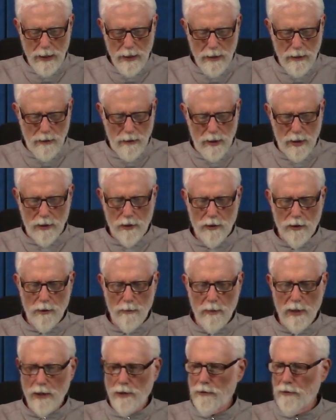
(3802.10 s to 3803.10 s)
Well, so
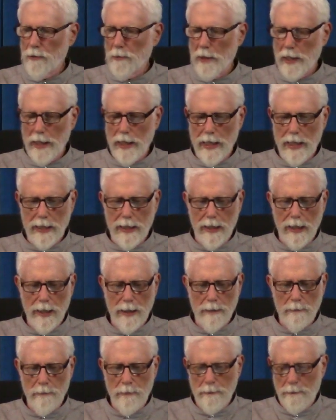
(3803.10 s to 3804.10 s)
much for my ad lib.